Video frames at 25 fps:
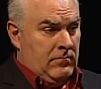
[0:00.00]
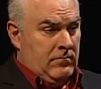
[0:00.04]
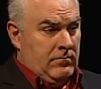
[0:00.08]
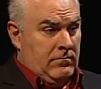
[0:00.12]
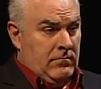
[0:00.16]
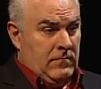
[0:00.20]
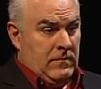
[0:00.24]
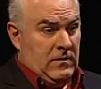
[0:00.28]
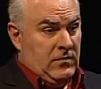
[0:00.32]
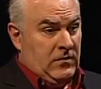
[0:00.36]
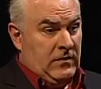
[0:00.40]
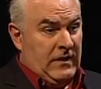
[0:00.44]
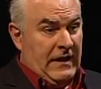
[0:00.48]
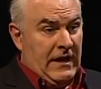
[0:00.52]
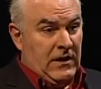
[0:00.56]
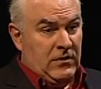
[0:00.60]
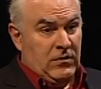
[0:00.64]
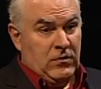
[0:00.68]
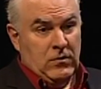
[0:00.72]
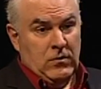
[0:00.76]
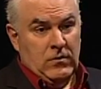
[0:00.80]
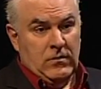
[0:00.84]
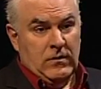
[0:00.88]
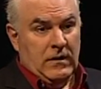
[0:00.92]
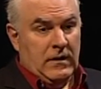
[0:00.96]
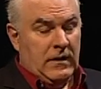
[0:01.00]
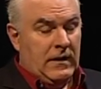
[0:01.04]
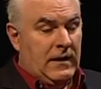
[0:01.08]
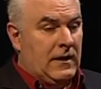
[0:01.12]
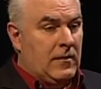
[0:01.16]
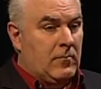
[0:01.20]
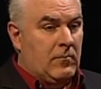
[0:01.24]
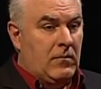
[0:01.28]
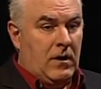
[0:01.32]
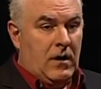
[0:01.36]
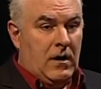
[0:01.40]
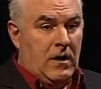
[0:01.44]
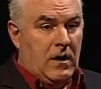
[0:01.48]
the statues, the
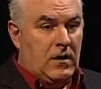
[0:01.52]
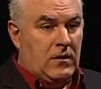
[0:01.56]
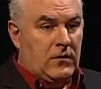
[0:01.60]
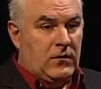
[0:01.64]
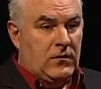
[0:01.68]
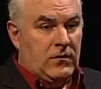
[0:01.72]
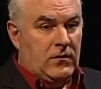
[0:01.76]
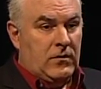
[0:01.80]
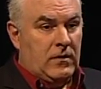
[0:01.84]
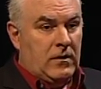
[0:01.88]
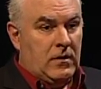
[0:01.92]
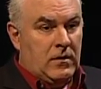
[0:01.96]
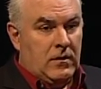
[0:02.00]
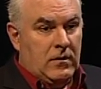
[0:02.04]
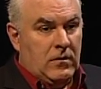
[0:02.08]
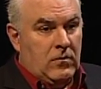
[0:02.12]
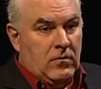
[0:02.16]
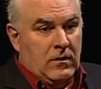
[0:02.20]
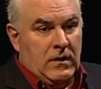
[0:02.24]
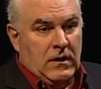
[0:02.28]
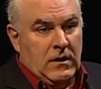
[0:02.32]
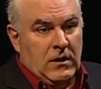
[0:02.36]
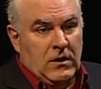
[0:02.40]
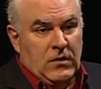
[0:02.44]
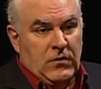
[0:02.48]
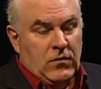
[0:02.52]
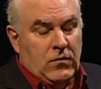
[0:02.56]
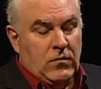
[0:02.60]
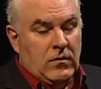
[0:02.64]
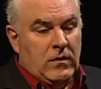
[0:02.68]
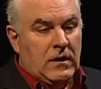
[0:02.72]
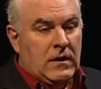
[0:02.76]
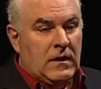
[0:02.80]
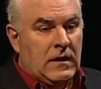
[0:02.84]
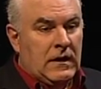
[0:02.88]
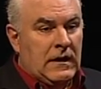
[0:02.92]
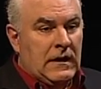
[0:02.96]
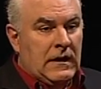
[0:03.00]
landmarks, all the great
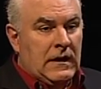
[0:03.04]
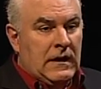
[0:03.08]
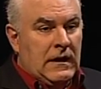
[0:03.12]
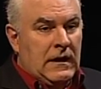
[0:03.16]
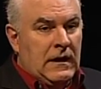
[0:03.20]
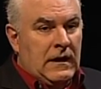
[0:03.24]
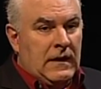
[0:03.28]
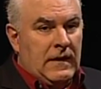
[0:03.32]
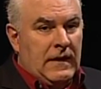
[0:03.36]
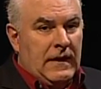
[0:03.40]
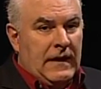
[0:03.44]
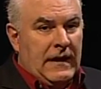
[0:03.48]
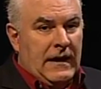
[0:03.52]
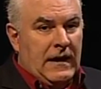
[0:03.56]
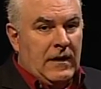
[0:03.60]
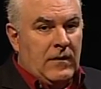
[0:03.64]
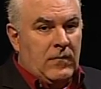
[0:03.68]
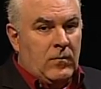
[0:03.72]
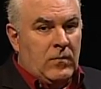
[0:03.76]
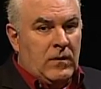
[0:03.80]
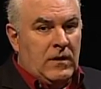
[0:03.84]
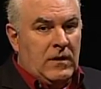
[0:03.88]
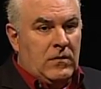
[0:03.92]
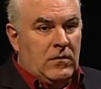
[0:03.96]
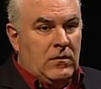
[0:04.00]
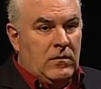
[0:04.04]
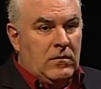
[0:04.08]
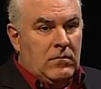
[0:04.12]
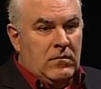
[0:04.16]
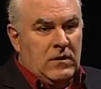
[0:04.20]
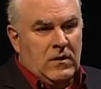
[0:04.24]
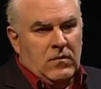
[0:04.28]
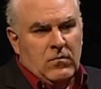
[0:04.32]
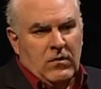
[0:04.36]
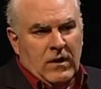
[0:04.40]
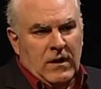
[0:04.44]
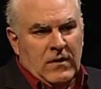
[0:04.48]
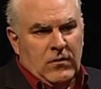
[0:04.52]
history that when I
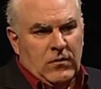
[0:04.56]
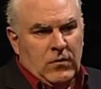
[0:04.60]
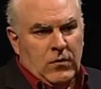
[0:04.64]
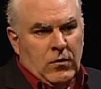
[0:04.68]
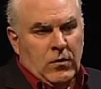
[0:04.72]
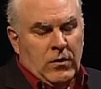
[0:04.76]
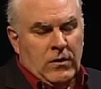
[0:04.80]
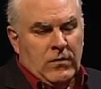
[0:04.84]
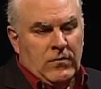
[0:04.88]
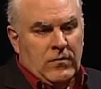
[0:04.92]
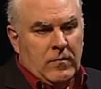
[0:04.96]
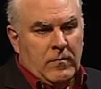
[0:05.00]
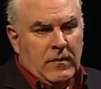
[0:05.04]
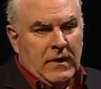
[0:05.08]
did write stories for